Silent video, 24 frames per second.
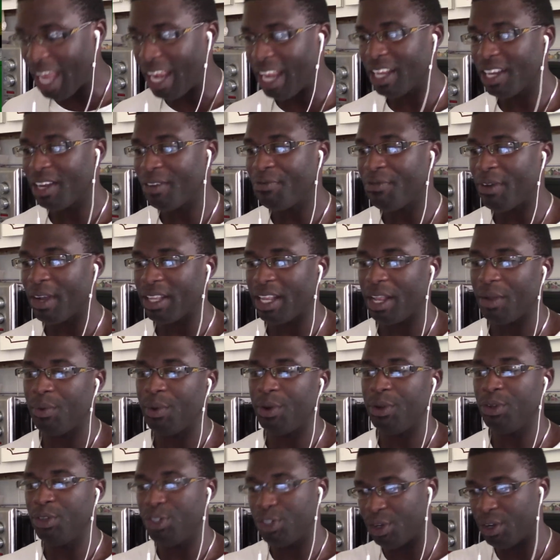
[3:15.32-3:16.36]
like the fact that
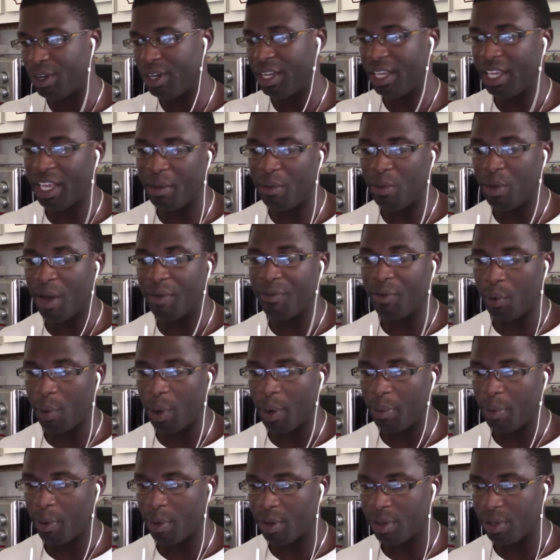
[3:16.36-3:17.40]
when you join the game, you have a
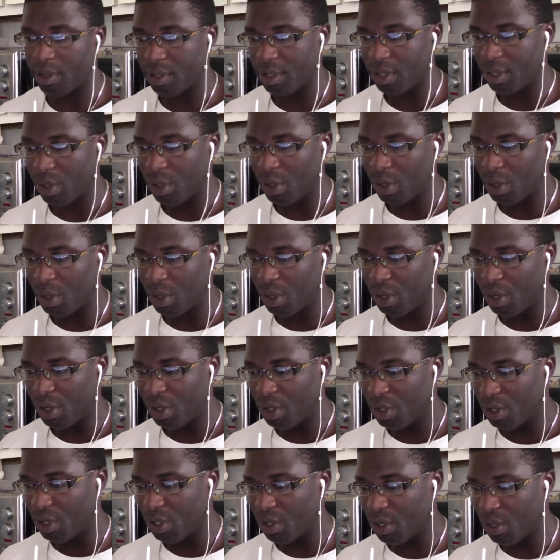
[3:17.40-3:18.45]
weapon.
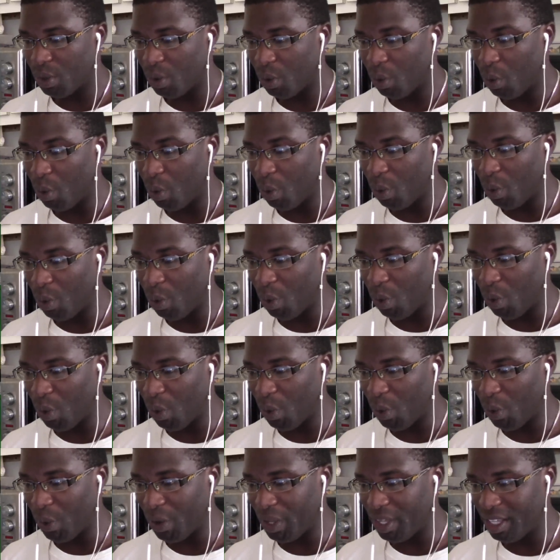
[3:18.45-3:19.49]

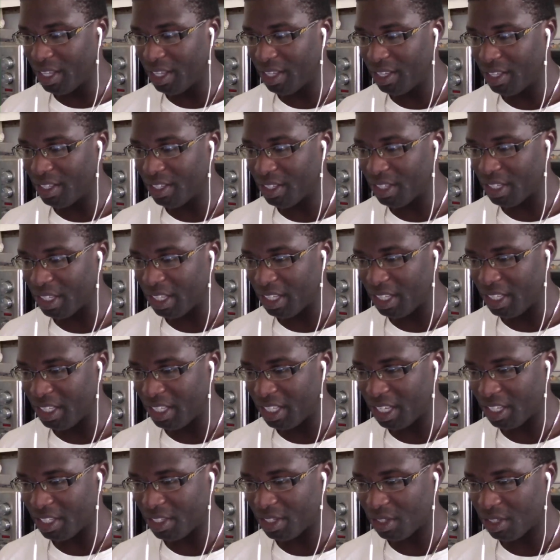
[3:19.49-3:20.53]
Ooh, it
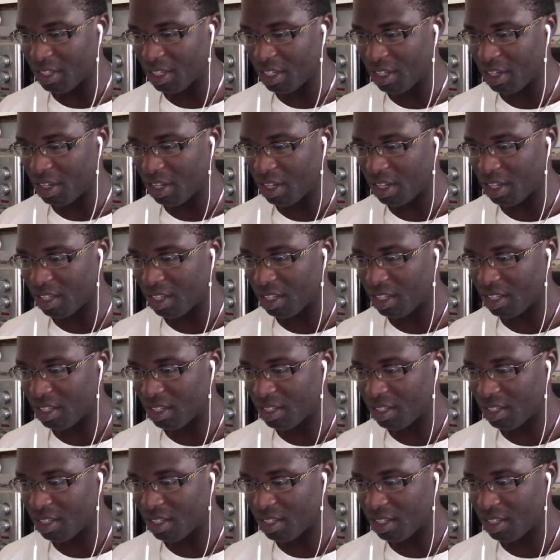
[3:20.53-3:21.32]
takes out another.